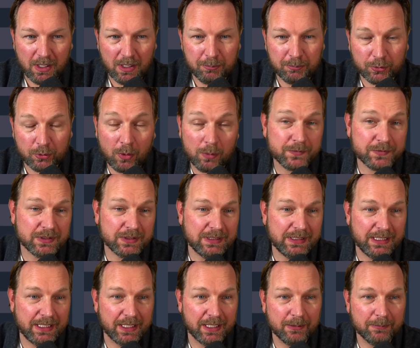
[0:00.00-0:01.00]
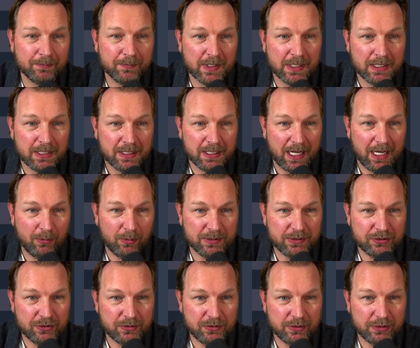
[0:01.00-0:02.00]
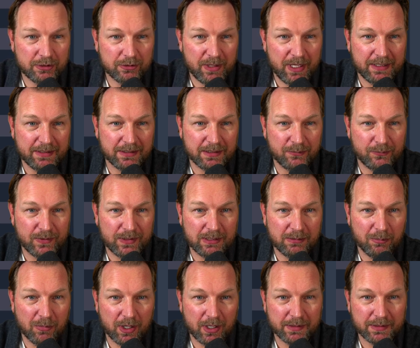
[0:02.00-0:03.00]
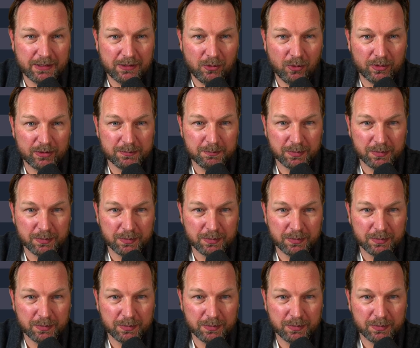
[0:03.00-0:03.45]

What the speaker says: prompts in here. I want you to create an affiliate marketing course.